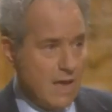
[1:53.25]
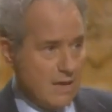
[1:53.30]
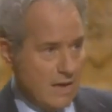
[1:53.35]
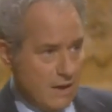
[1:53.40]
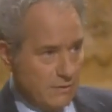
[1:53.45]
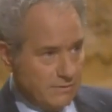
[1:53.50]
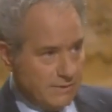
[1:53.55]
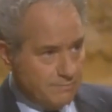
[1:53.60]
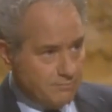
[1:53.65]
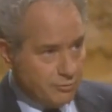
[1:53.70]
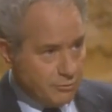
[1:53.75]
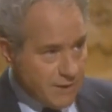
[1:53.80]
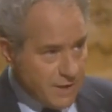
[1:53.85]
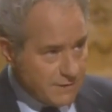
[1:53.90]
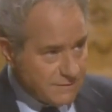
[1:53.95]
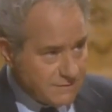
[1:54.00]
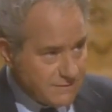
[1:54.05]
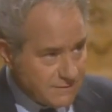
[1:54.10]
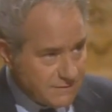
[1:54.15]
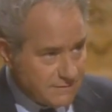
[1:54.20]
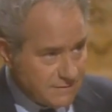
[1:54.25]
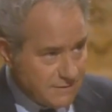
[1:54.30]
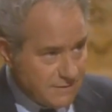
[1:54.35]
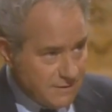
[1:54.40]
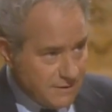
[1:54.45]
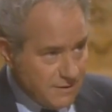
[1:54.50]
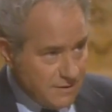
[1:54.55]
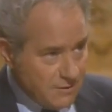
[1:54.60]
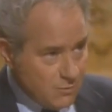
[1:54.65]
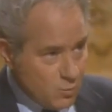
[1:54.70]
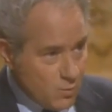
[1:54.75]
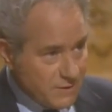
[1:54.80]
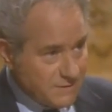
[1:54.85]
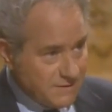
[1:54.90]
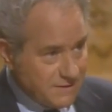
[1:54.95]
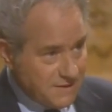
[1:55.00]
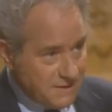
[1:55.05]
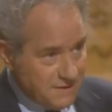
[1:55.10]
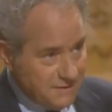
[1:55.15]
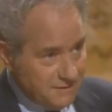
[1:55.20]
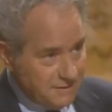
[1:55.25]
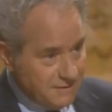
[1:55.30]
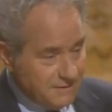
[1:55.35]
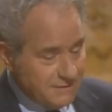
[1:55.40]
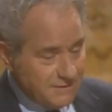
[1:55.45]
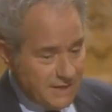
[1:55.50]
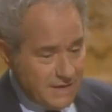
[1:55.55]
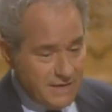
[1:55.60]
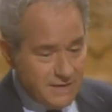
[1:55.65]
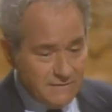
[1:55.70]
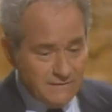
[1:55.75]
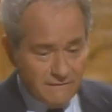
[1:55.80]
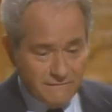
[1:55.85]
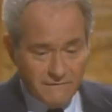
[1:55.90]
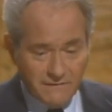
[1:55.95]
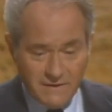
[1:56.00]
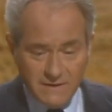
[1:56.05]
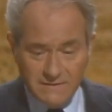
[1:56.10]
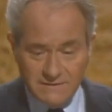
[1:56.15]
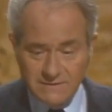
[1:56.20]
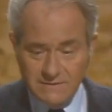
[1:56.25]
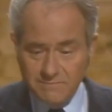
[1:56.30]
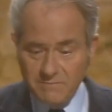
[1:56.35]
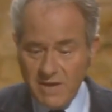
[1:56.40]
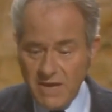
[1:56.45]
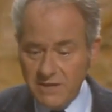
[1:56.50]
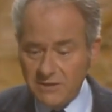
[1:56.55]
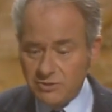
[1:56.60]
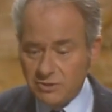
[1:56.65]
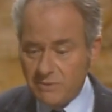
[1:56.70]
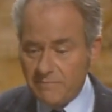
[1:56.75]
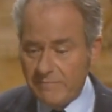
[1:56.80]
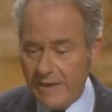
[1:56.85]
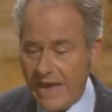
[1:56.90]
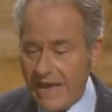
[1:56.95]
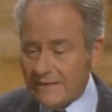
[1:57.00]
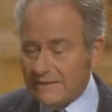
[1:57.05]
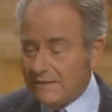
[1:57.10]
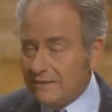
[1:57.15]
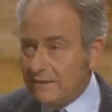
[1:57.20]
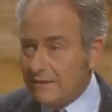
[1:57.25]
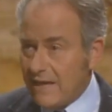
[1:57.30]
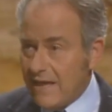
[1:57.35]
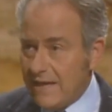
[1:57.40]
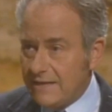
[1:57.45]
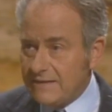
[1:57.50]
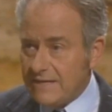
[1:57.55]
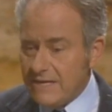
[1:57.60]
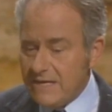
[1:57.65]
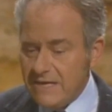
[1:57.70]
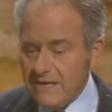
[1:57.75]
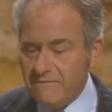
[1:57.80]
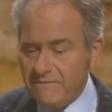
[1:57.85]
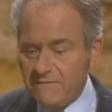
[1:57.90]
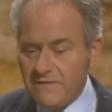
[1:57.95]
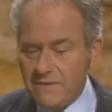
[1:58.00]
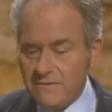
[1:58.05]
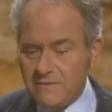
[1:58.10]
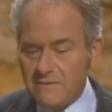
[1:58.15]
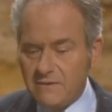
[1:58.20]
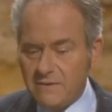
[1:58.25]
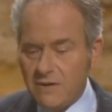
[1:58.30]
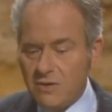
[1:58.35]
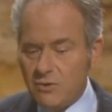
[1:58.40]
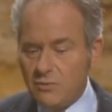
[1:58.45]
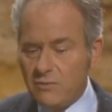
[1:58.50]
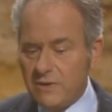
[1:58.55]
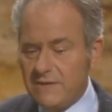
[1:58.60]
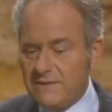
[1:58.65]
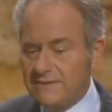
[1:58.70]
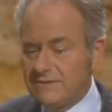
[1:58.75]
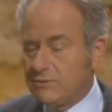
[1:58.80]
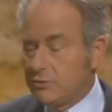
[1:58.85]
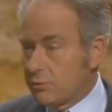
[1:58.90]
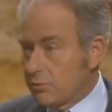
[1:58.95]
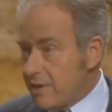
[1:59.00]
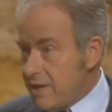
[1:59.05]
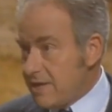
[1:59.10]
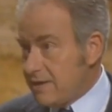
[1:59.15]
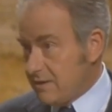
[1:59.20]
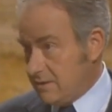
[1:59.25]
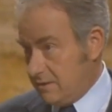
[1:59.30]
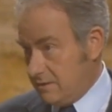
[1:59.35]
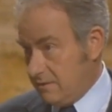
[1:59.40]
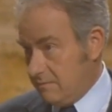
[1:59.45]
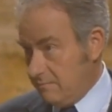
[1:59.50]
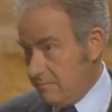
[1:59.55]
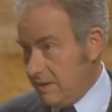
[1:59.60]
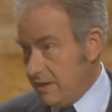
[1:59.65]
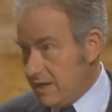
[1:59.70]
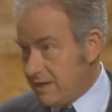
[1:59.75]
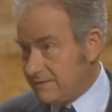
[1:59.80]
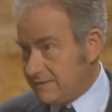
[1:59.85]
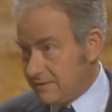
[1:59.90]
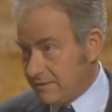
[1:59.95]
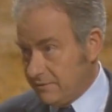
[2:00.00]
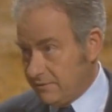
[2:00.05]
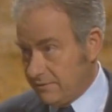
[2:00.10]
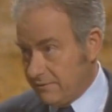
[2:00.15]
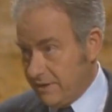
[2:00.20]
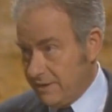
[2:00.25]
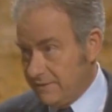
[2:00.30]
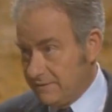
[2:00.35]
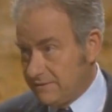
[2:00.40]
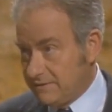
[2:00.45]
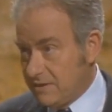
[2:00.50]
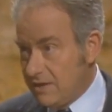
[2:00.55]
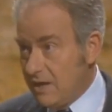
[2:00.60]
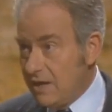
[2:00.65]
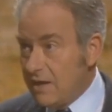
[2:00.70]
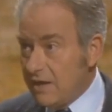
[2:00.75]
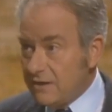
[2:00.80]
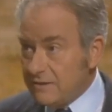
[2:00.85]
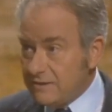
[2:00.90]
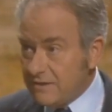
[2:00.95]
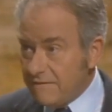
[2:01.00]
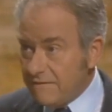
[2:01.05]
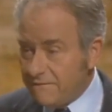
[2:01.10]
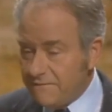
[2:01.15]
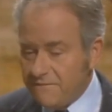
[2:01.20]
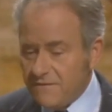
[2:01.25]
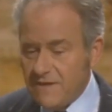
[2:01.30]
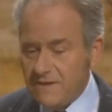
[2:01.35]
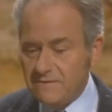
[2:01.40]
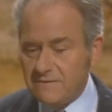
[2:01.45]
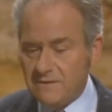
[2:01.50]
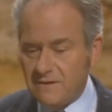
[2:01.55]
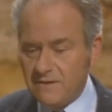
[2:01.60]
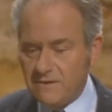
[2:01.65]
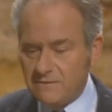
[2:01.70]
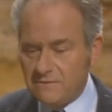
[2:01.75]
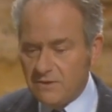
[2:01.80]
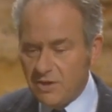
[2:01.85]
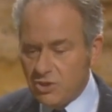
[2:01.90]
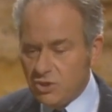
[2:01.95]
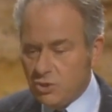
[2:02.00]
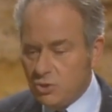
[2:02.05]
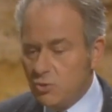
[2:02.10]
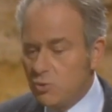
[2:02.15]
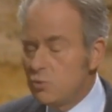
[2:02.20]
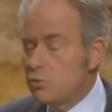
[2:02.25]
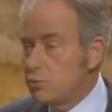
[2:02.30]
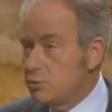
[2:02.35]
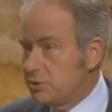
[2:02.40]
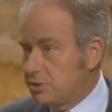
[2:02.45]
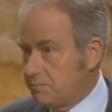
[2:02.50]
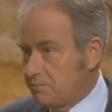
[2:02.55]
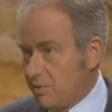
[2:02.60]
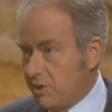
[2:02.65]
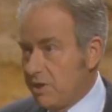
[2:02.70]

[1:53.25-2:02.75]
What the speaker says: Now, the prince was killed in the first major battle, and even though his Greek mercenaries defeated the huge